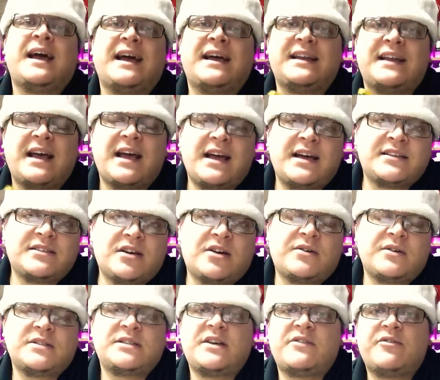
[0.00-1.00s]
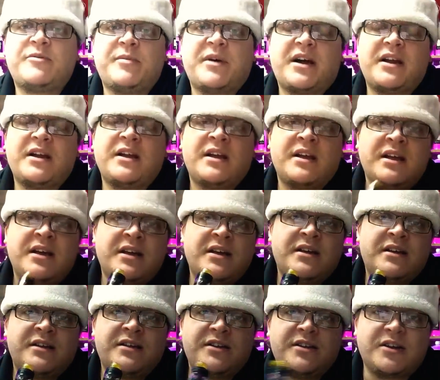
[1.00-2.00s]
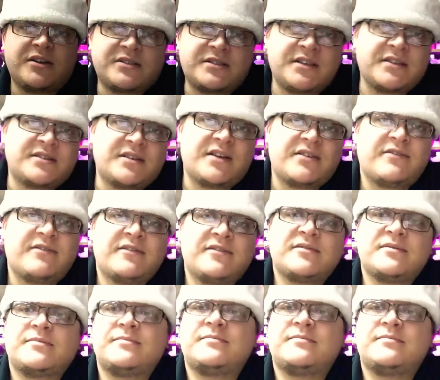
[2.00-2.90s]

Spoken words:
And as always, everybody, y'all stay safe.